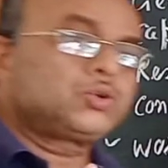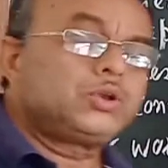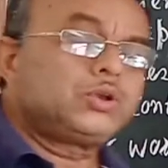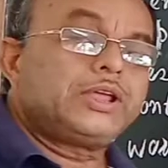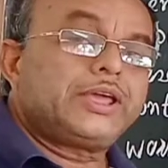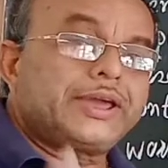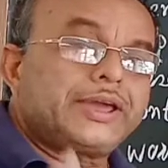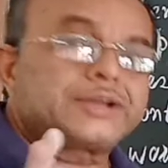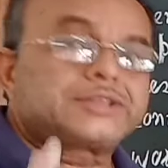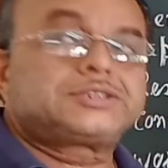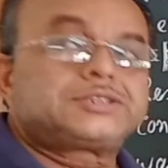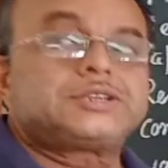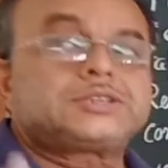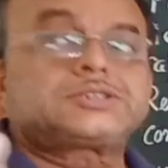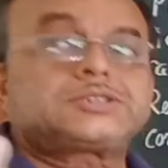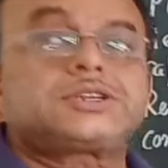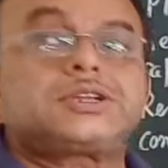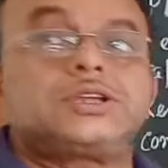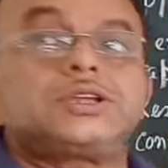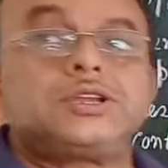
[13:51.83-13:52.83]
will
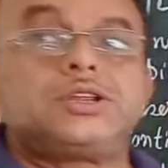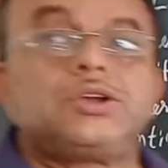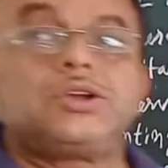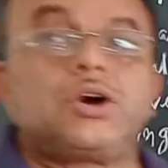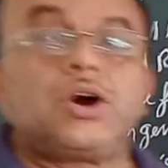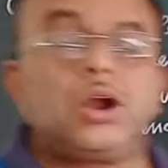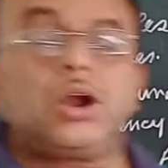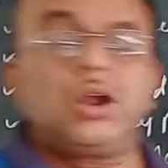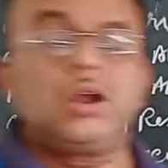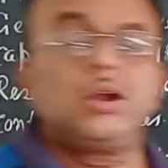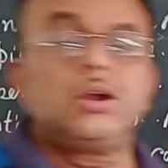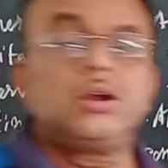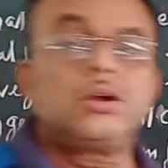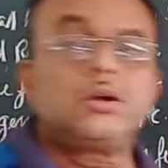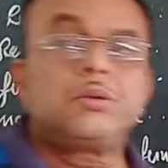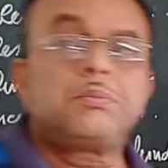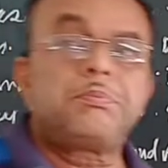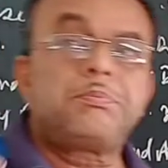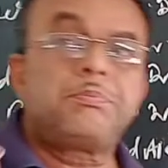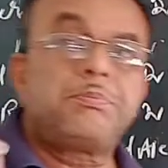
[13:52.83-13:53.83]
exist in your
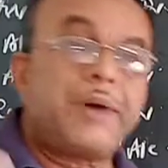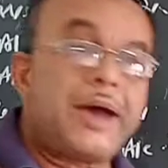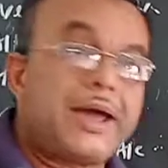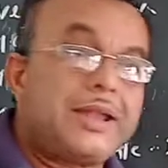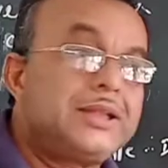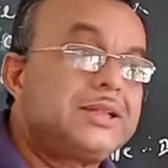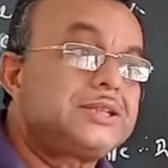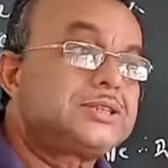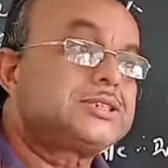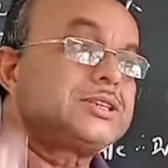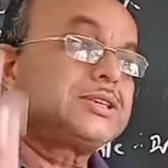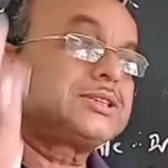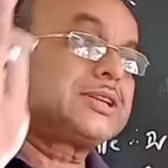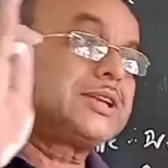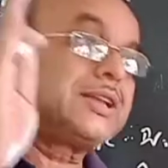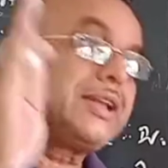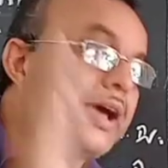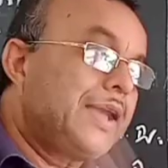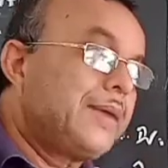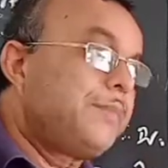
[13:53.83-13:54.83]
balance
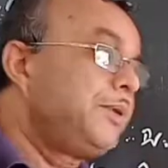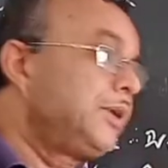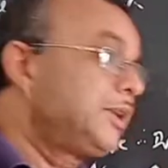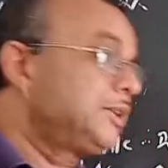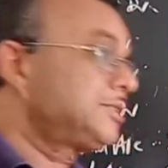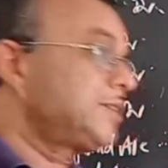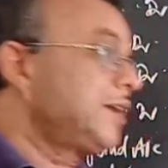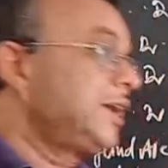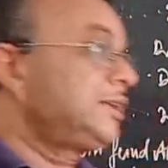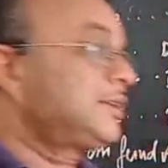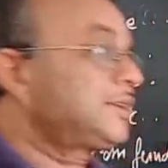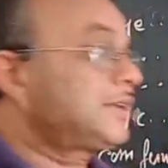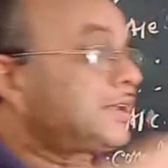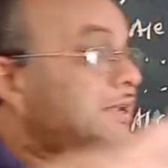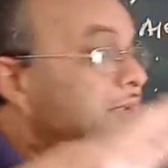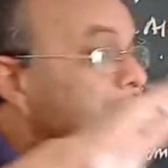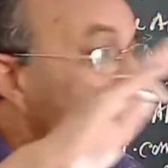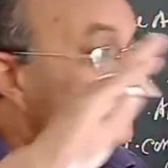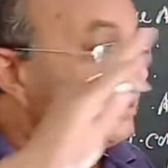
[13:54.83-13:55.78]
sheet liability side,